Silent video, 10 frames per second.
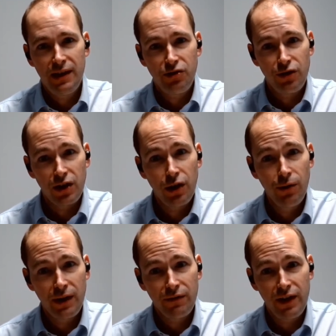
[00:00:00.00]
during the
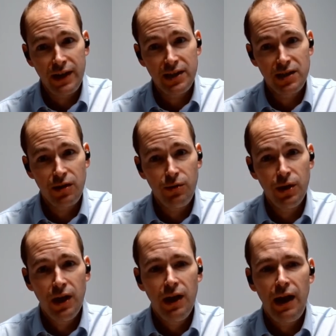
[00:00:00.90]
cooling phase
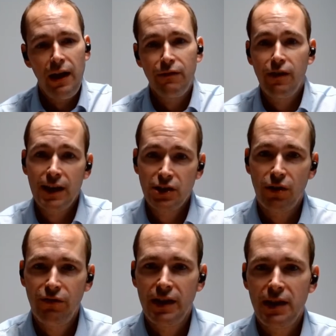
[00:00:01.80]
to flash
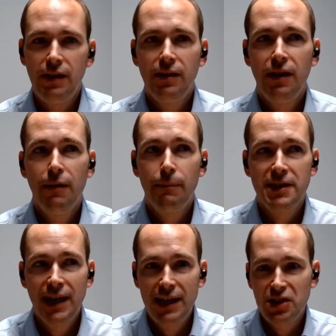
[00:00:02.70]
off any
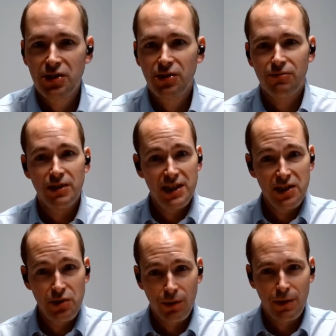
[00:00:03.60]
potential
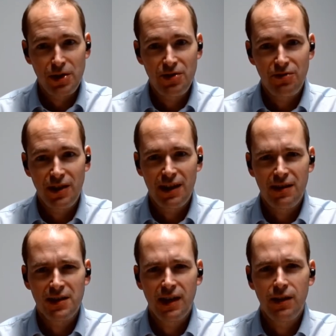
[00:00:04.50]
residual moisture at the
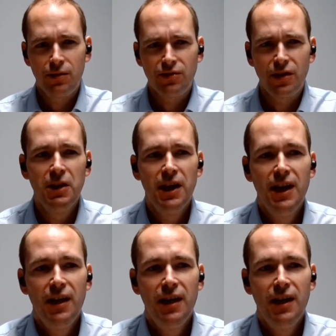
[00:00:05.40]
end of the cycle. So